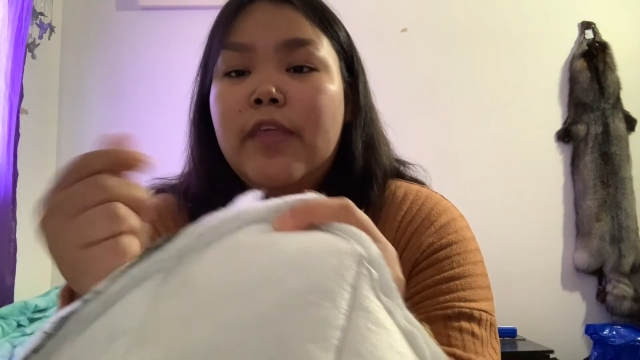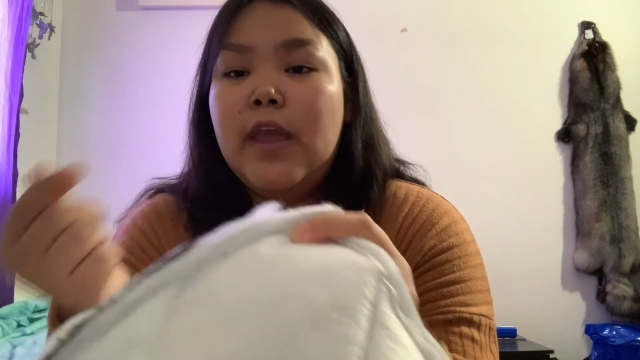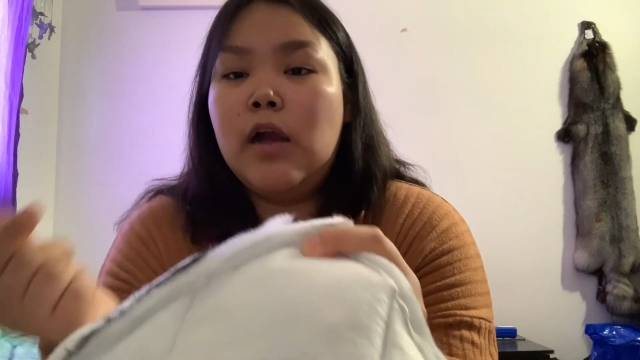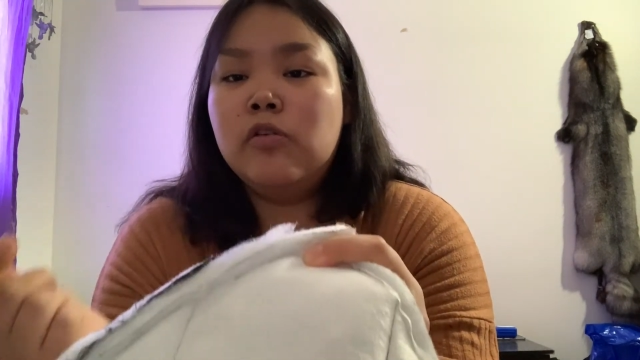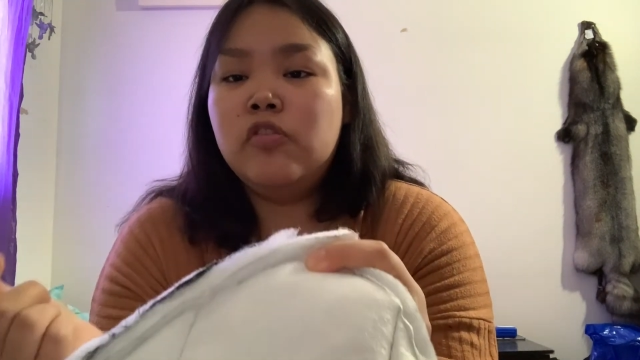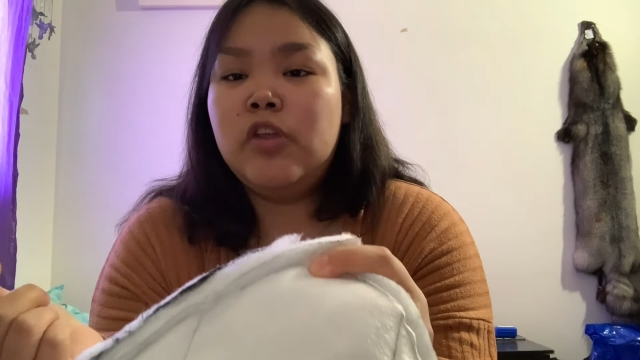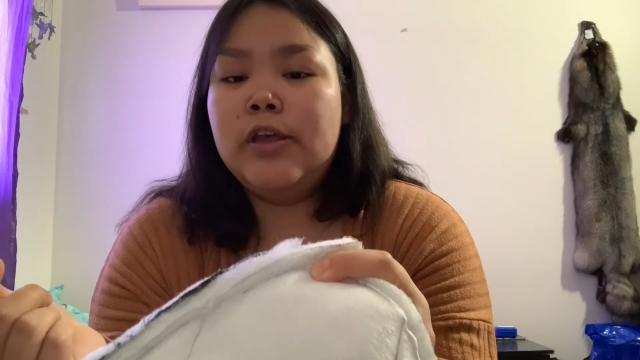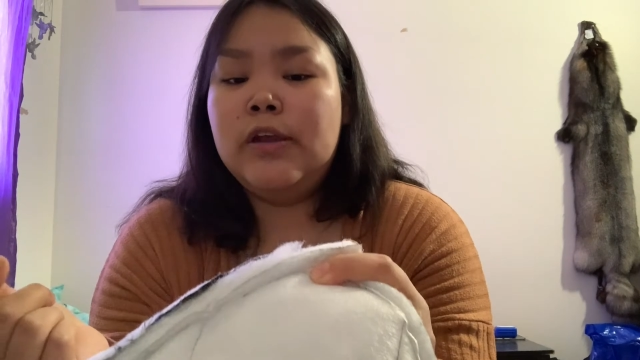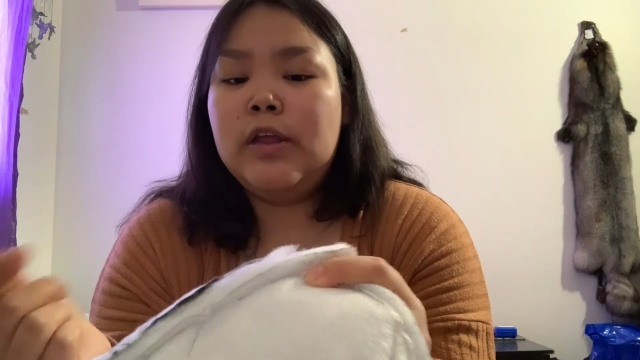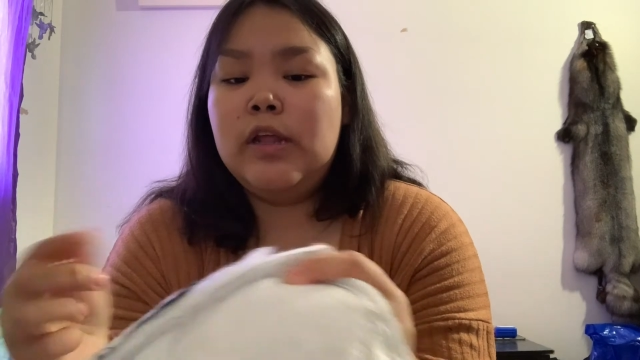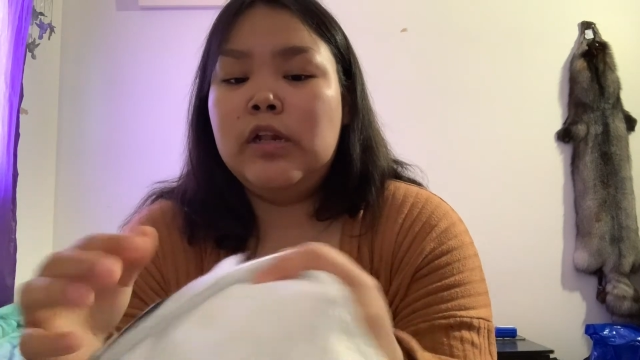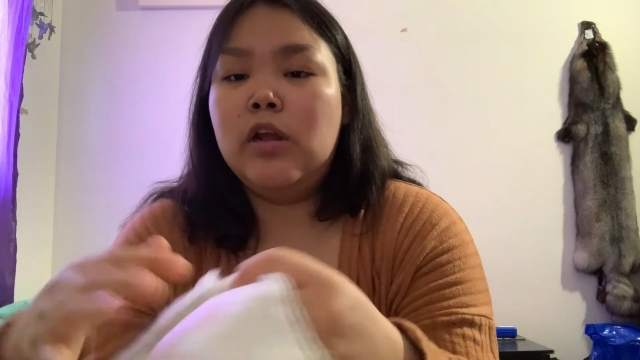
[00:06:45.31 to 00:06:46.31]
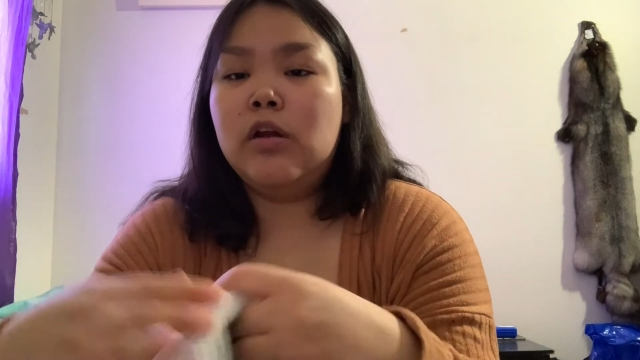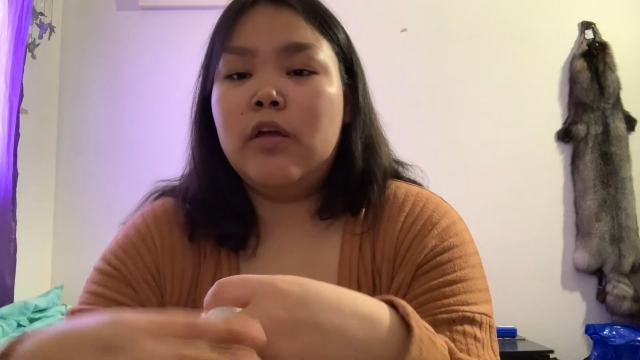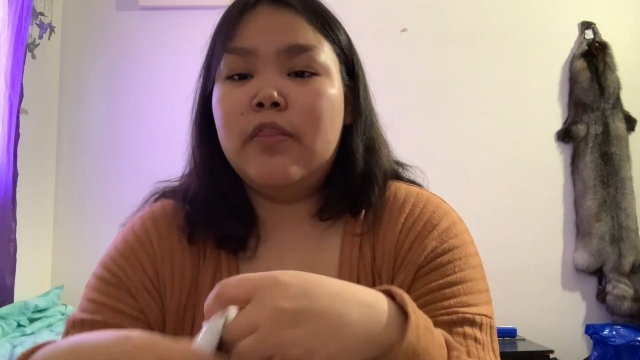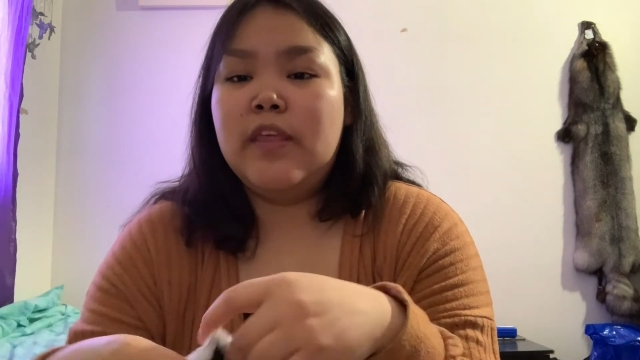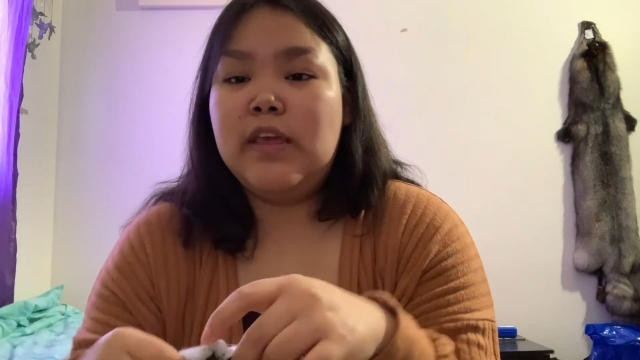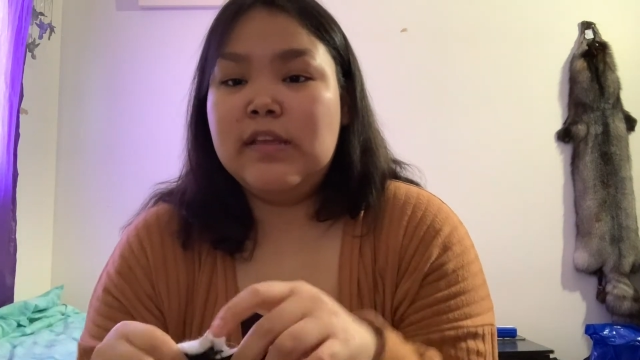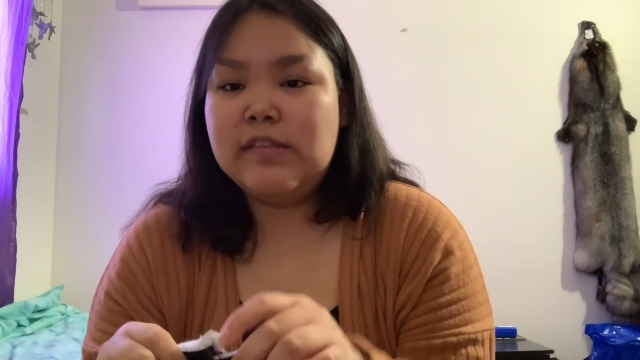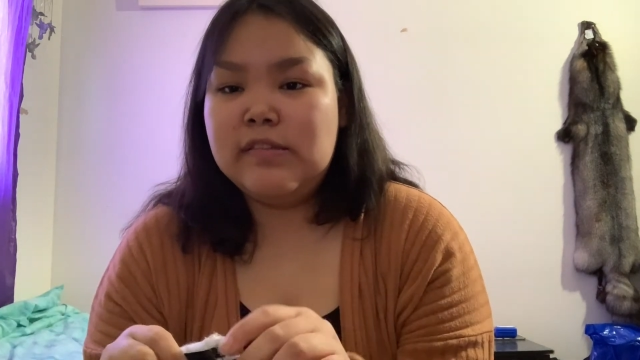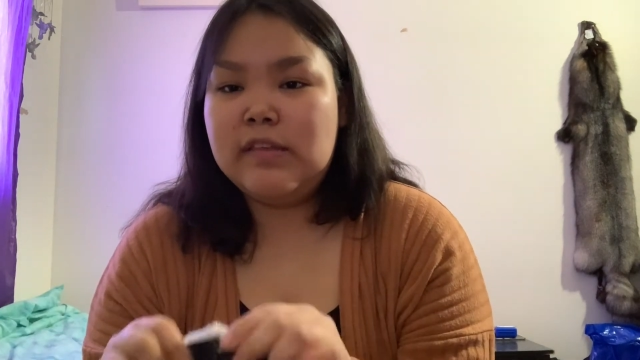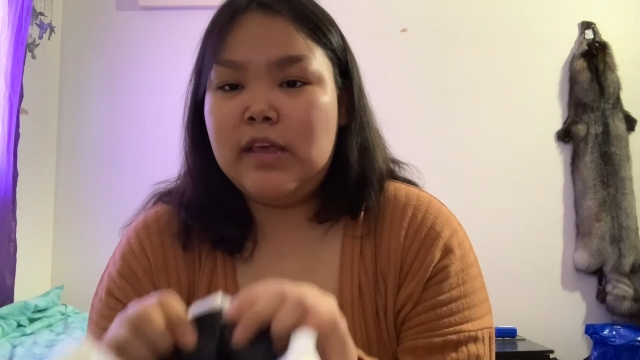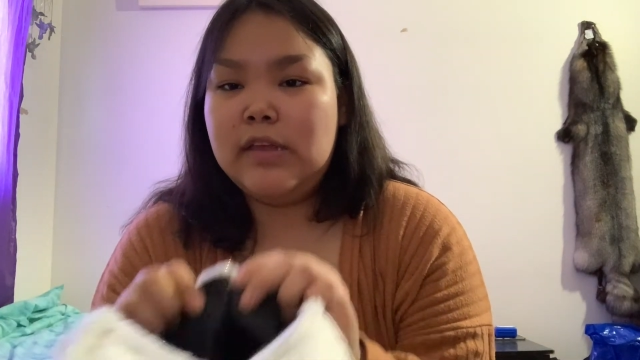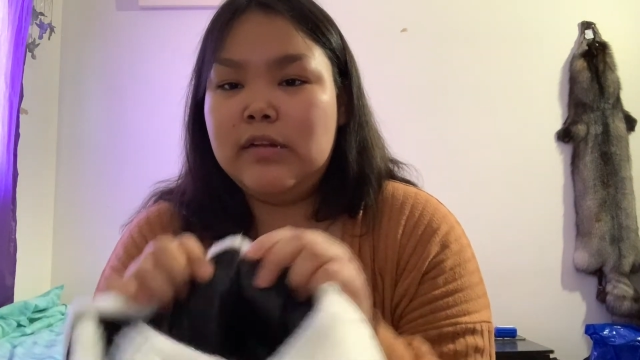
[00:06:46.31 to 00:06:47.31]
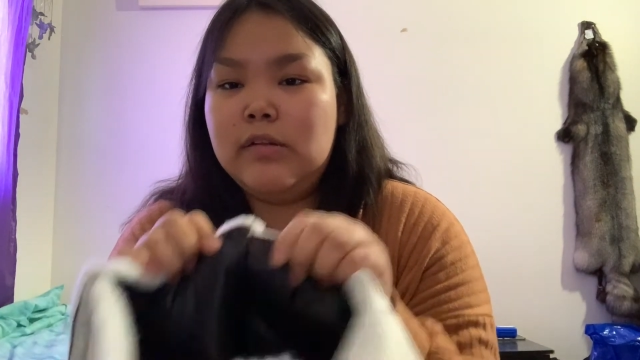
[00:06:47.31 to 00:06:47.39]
outside and not on the inside.